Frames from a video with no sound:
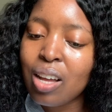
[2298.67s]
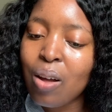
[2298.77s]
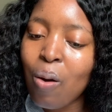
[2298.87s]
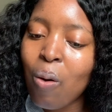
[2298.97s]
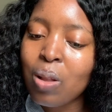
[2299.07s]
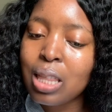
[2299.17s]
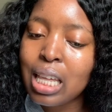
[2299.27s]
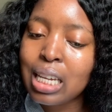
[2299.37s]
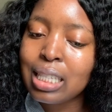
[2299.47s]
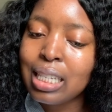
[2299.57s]
all
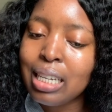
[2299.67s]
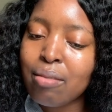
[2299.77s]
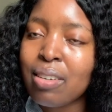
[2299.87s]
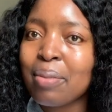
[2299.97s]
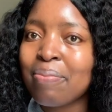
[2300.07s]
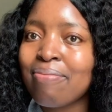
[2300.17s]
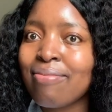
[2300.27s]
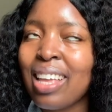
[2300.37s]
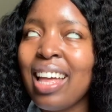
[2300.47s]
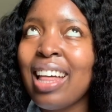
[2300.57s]
things living.
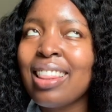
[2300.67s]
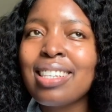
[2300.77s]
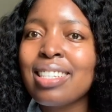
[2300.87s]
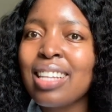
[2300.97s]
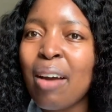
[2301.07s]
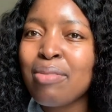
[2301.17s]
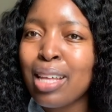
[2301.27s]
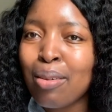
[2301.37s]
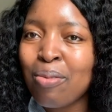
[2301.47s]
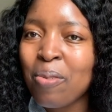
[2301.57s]
This is after
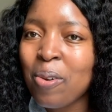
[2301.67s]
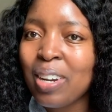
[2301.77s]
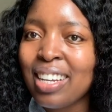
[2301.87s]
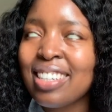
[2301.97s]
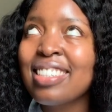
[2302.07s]
the fall.